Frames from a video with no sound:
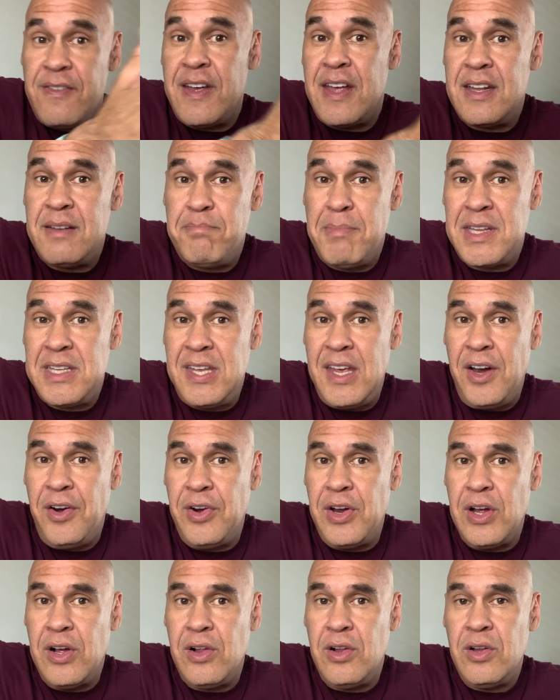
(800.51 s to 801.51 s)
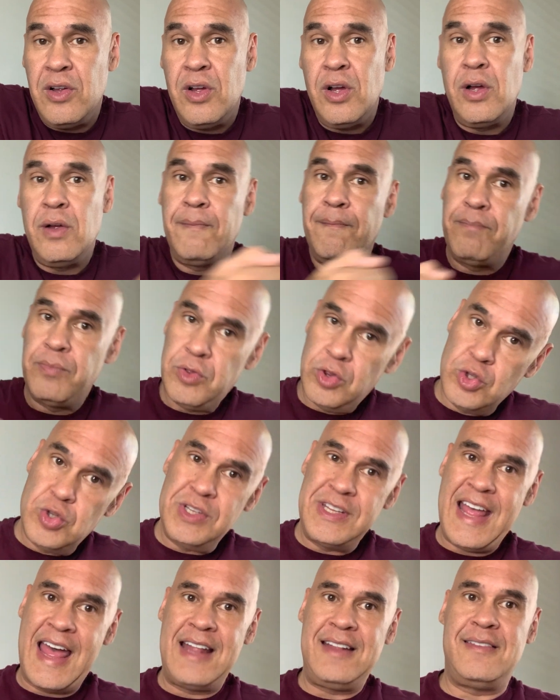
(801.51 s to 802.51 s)
and material to
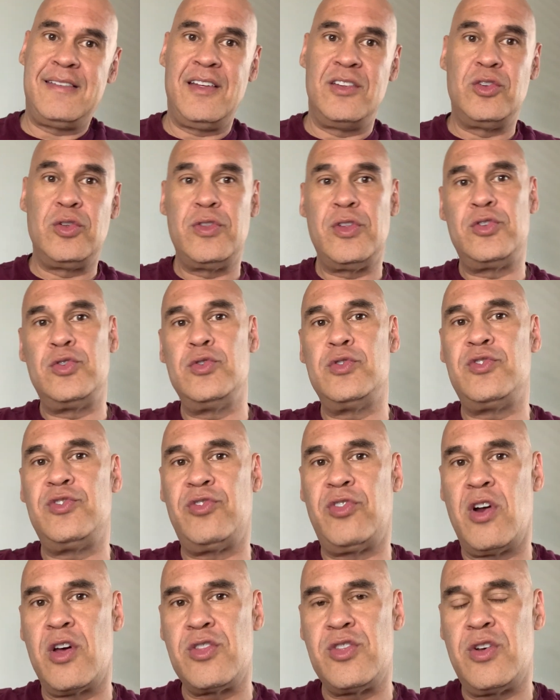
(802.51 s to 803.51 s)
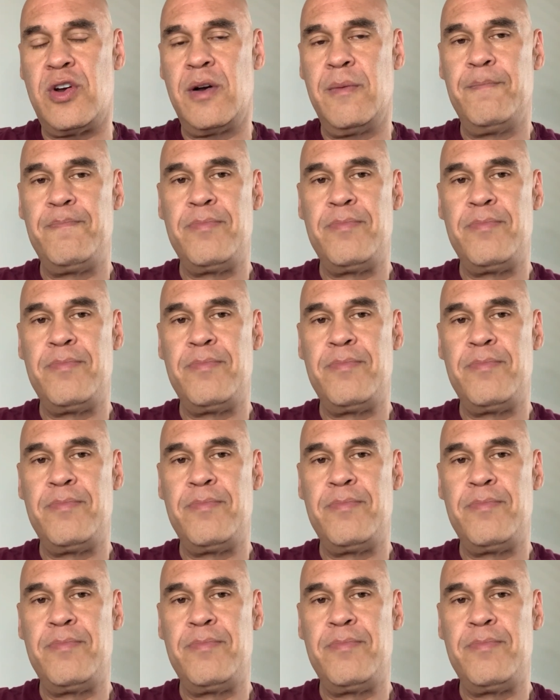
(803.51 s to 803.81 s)
dentin, to the tooth structure.